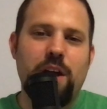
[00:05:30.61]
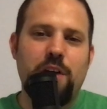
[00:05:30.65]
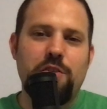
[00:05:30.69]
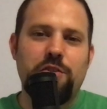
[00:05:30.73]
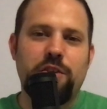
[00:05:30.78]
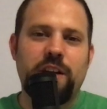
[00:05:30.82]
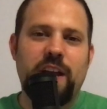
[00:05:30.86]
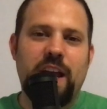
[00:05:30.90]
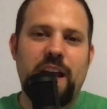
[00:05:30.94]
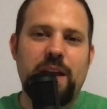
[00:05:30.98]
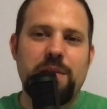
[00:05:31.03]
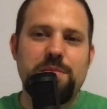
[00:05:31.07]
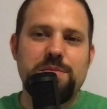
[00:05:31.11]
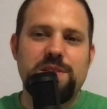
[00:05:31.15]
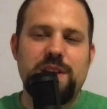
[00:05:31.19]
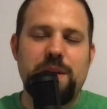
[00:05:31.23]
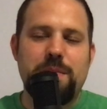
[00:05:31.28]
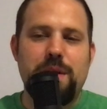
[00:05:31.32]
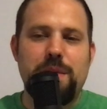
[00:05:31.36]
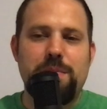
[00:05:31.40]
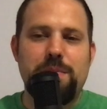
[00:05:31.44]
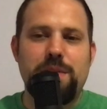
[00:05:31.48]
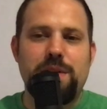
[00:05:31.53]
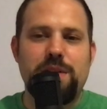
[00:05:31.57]
other games
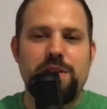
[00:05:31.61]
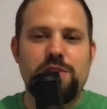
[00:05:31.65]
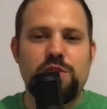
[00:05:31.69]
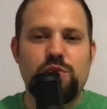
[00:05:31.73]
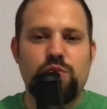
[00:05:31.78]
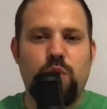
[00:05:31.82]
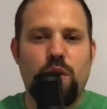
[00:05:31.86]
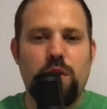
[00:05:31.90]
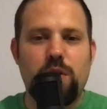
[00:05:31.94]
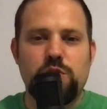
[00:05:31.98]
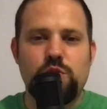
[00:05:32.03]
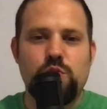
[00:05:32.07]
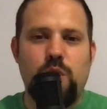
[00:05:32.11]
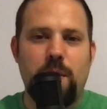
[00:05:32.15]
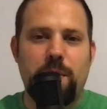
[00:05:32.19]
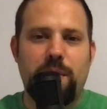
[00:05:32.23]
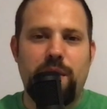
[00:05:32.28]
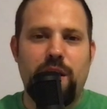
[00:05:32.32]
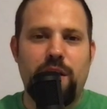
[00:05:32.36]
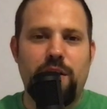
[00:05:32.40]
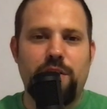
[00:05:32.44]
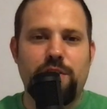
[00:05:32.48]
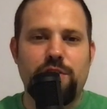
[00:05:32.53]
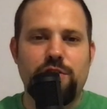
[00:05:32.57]
that make me swap
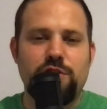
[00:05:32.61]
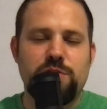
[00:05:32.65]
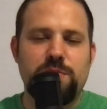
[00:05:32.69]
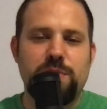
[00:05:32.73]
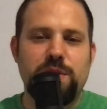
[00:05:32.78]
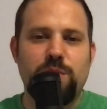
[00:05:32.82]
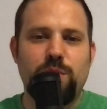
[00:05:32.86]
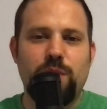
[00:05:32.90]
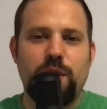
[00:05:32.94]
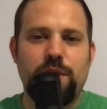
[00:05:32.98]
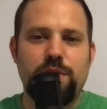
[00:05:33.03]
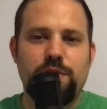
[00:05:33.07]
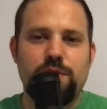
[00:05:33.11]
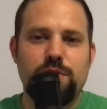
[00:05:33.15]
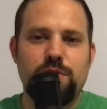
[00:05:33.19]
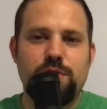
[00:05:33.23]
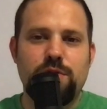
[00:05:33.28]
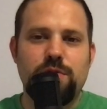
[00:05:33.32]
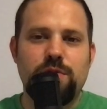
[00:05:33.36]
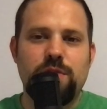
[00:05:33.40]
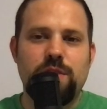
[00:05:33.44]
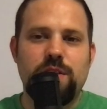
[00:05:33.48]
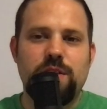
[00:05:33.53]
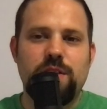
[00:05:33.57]
characters midway
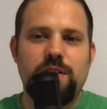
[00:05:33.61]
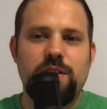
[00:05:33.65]
through,